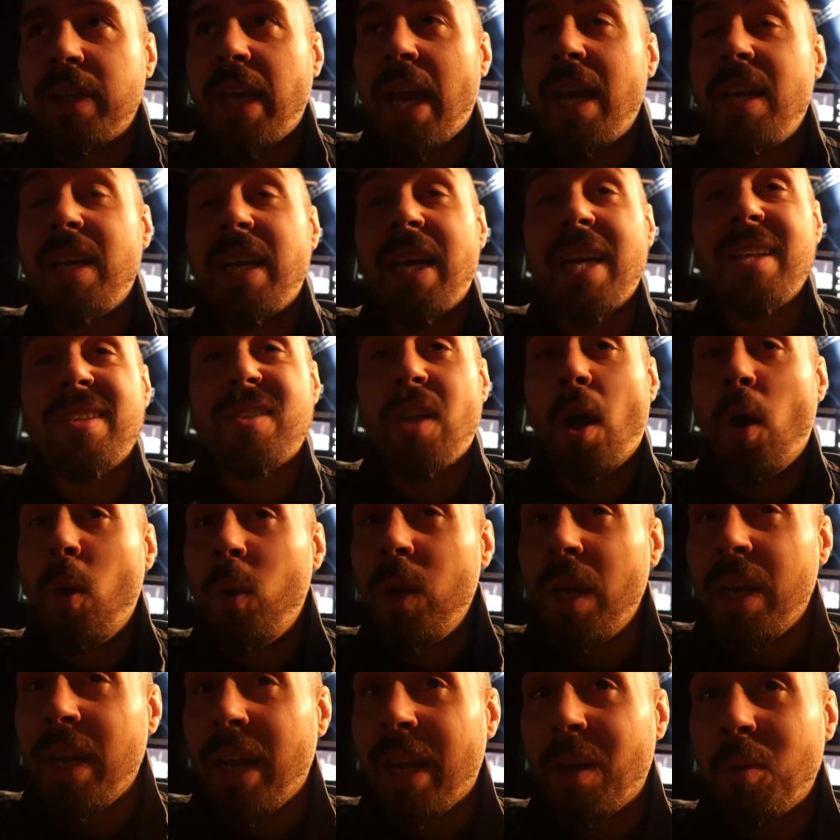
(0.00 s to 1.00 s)
Kane against
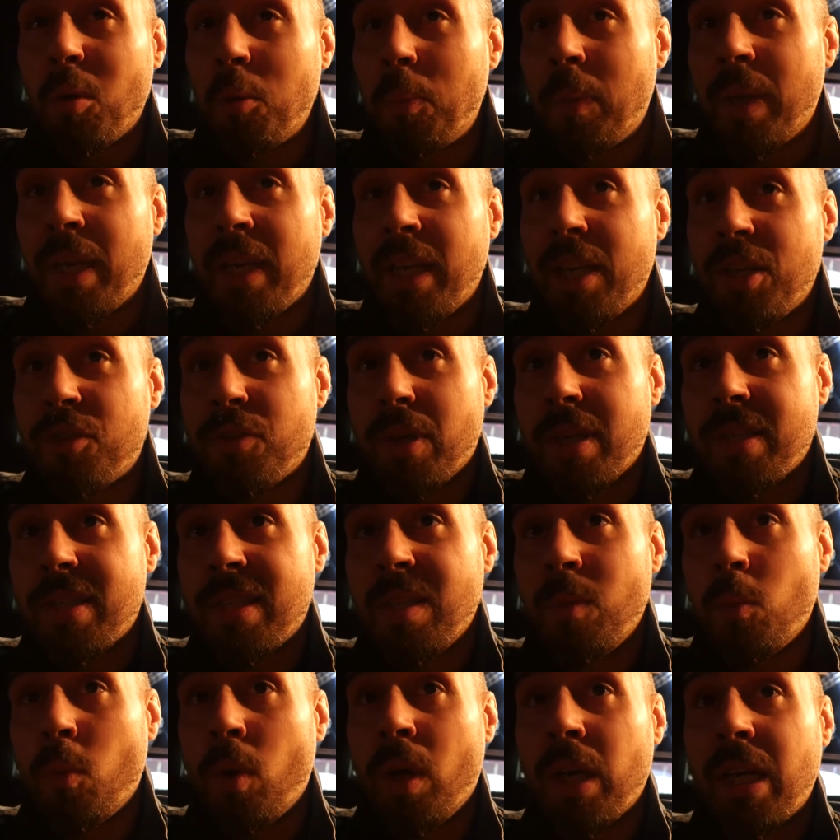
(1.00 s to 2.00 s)
Olenek would be an
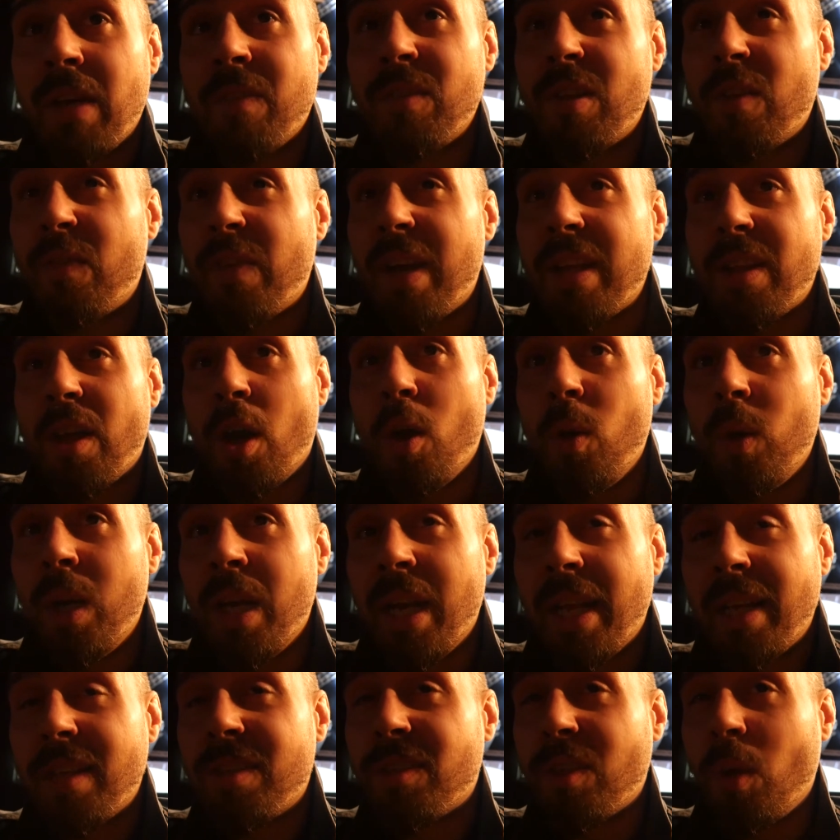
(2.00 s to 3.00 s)
interesting one, given the fact that
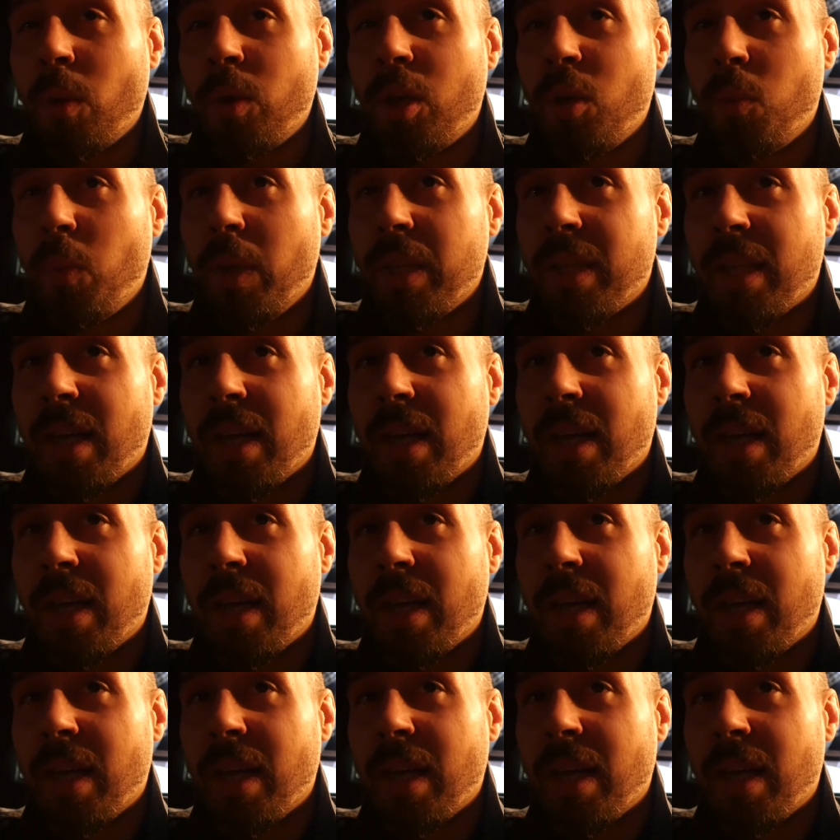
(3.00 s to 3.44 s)
Olenek's so good with